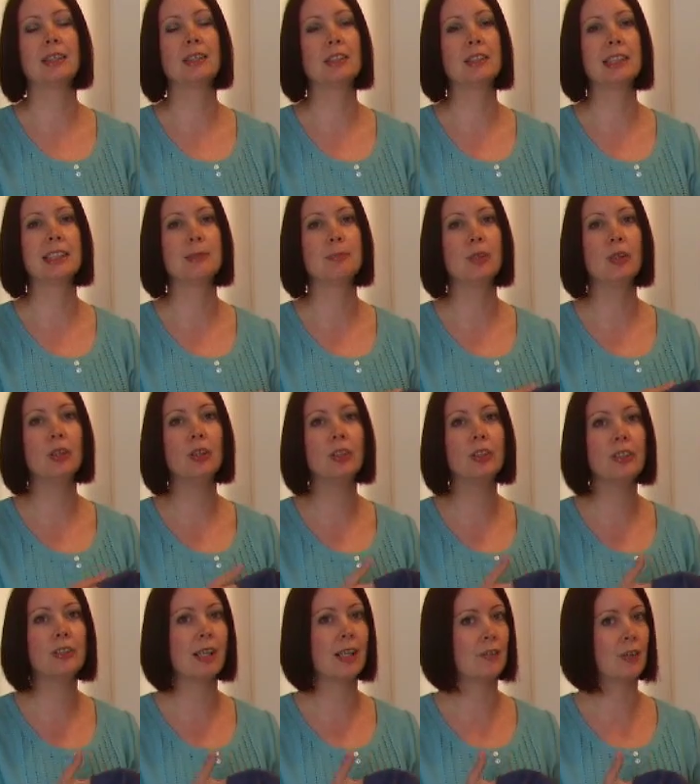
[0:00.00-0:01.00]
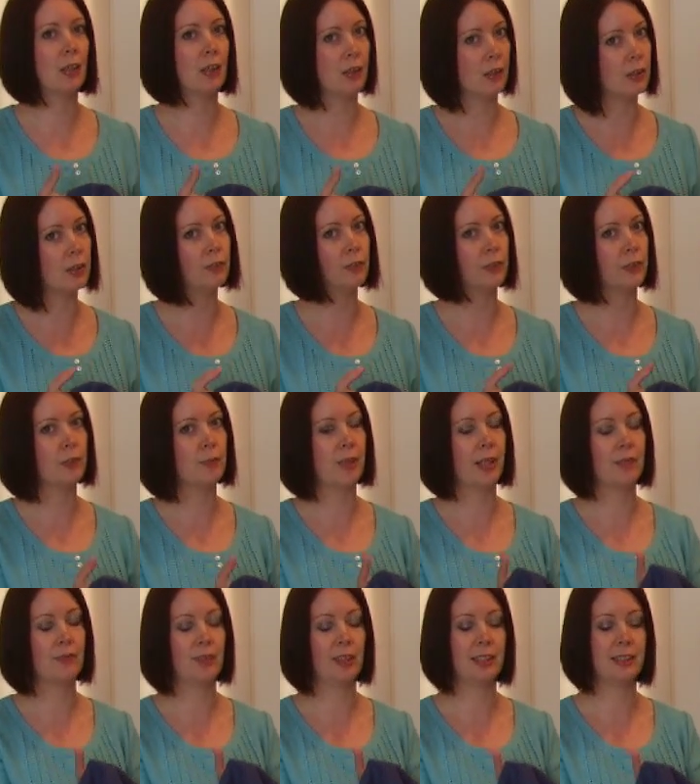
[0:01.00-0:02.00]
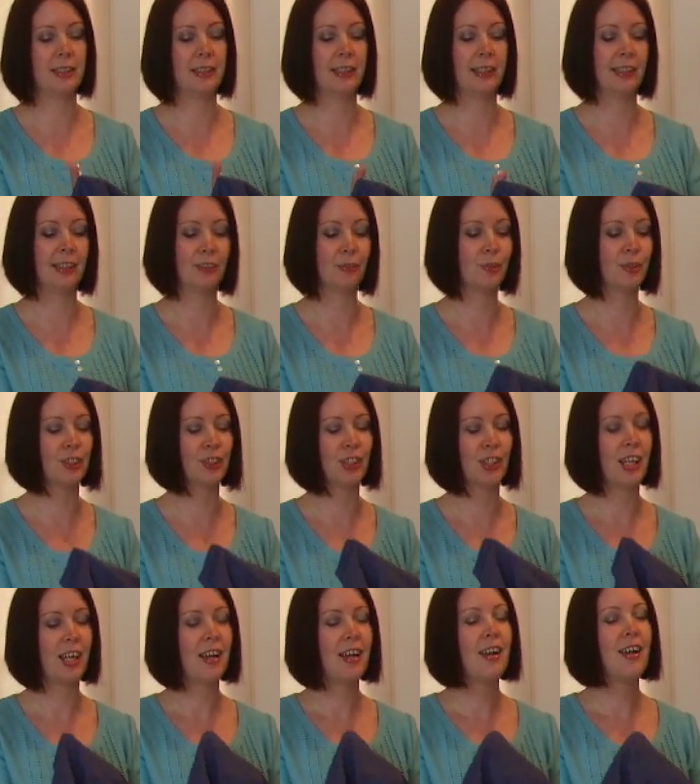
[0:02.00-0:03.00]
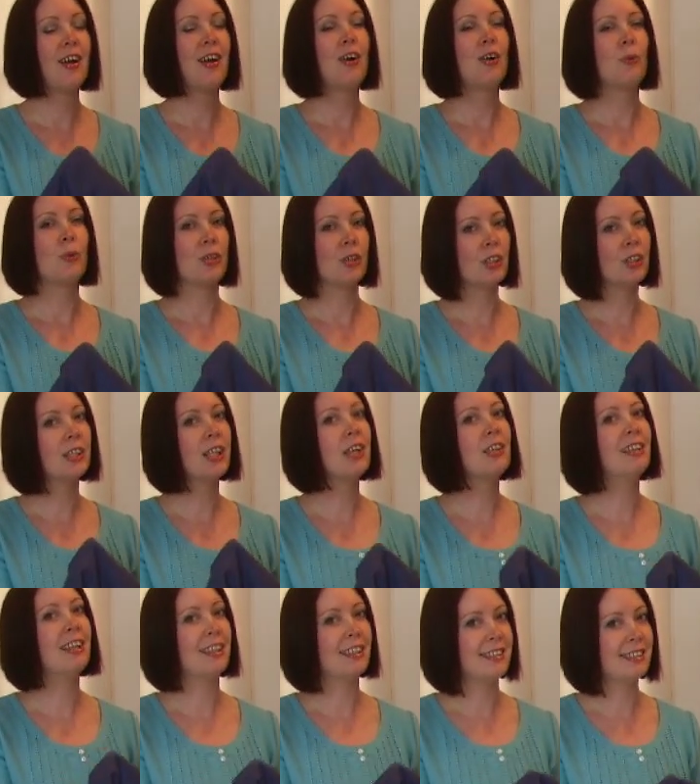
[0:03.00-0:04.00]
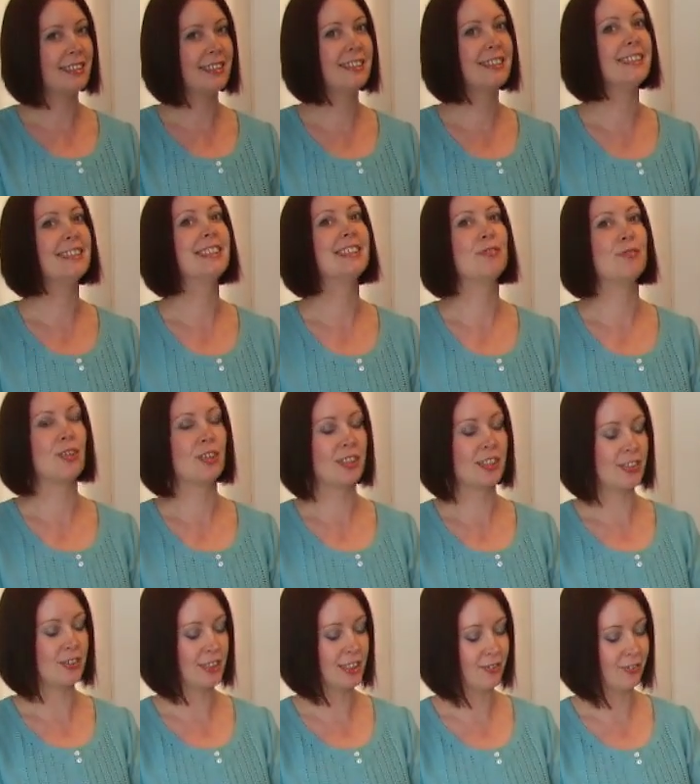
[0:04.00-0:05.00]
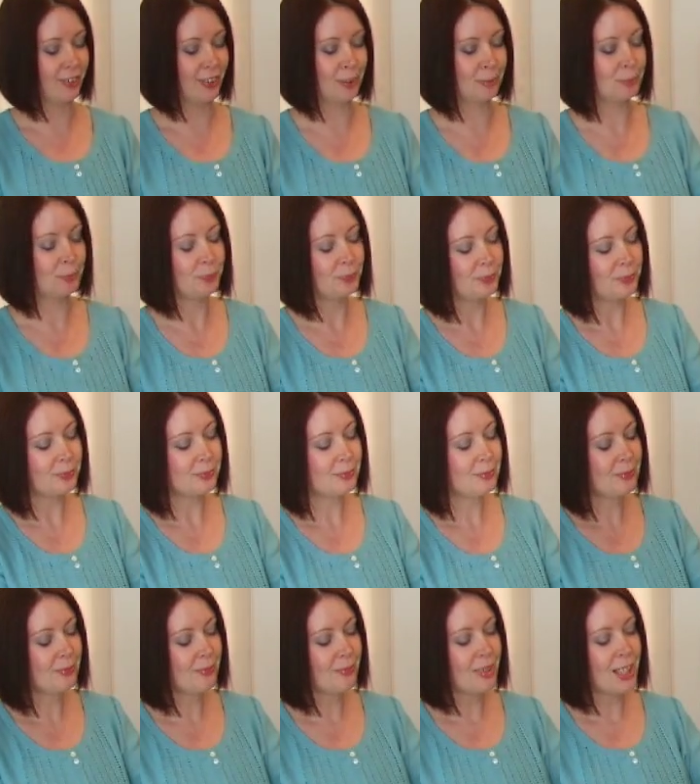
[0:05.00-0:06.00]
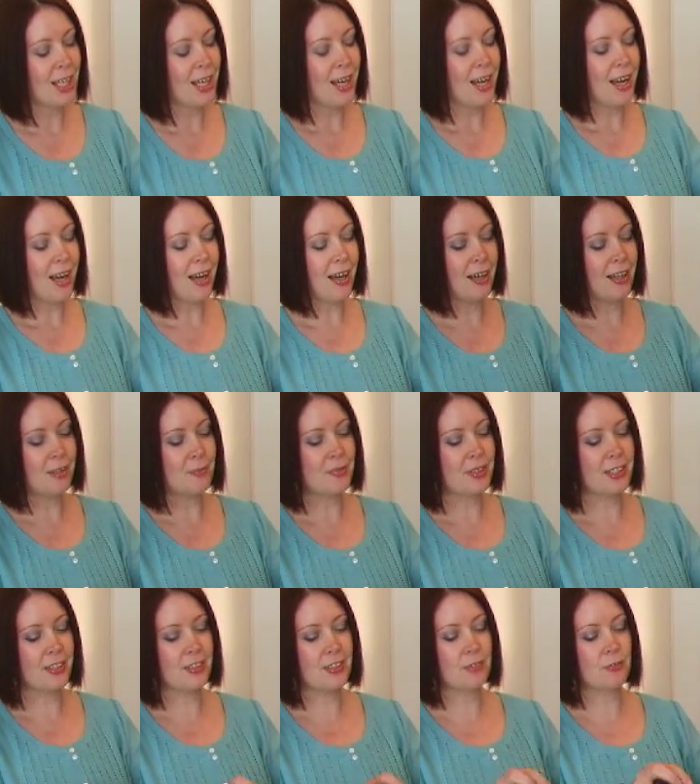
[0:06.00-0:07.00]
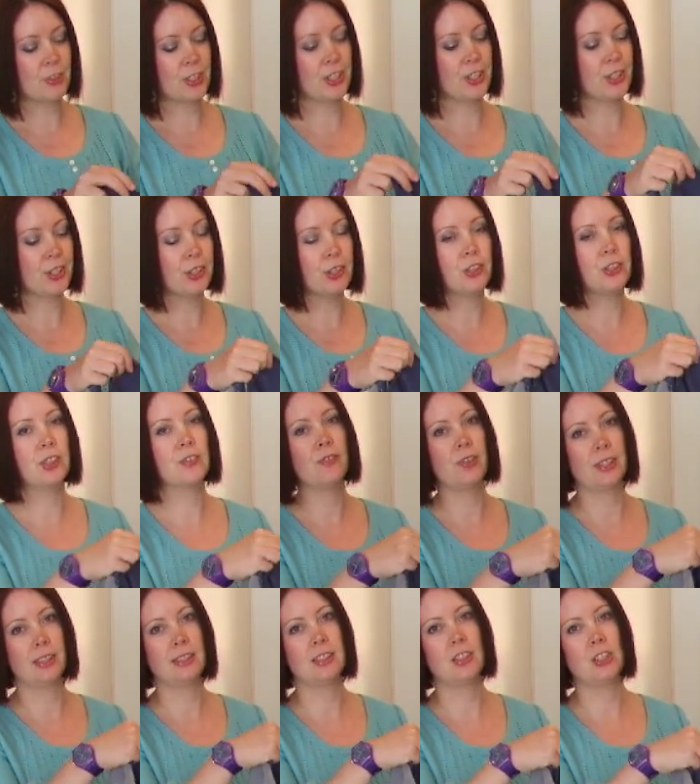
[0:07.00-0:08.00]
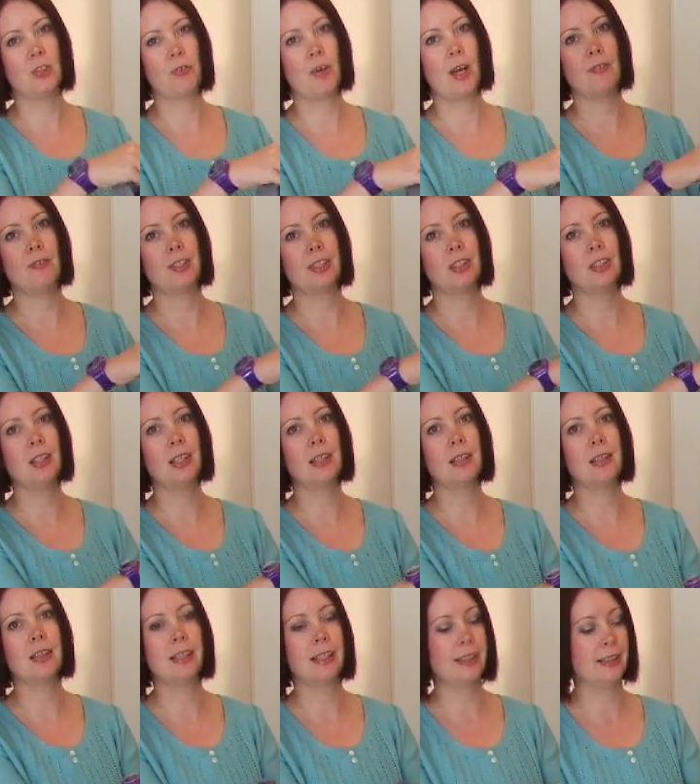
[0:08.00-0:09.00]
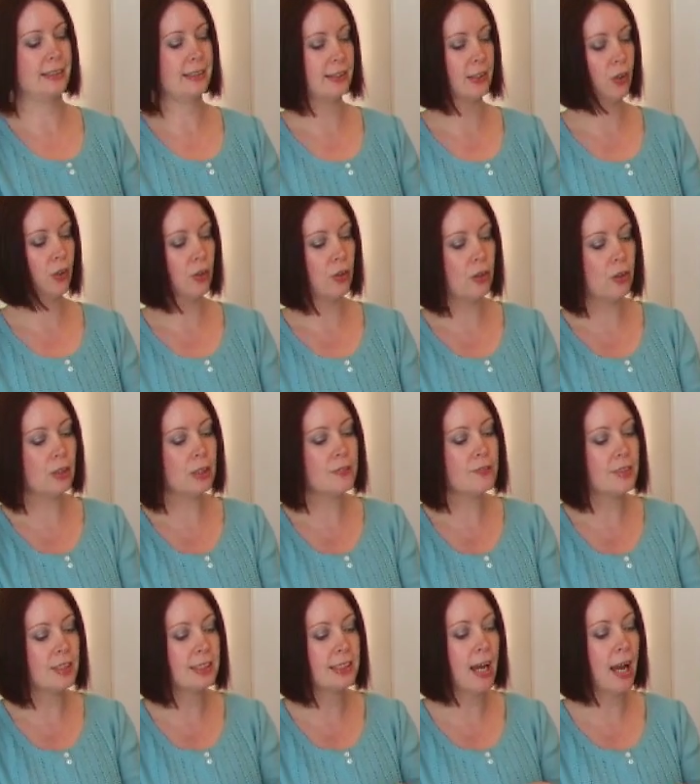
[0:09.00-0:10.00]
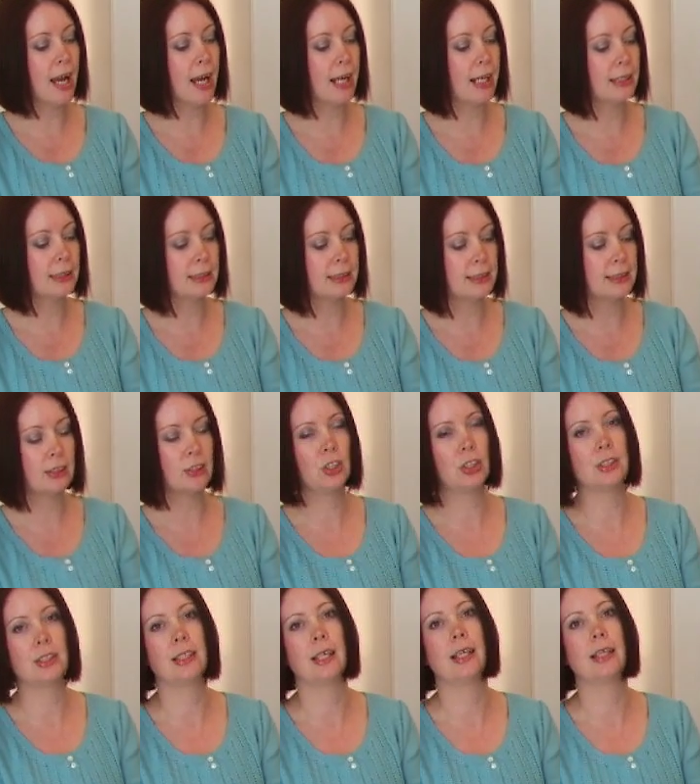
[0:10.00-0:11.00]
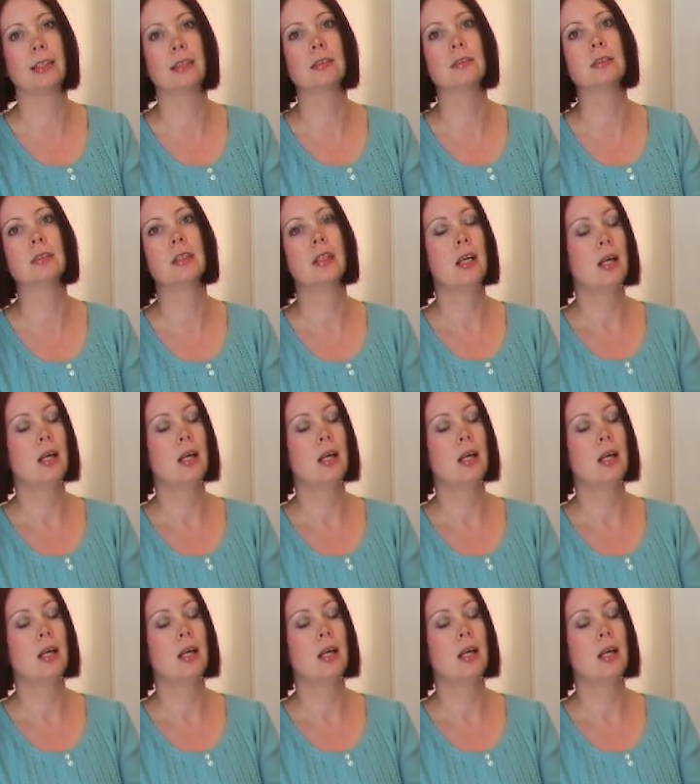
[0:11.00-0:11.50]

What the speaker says: too small, you have a lot of room there for letting out, which we all know, ladies, is very useful. The other huge advantage of having an underlining is that all of this hand stitching down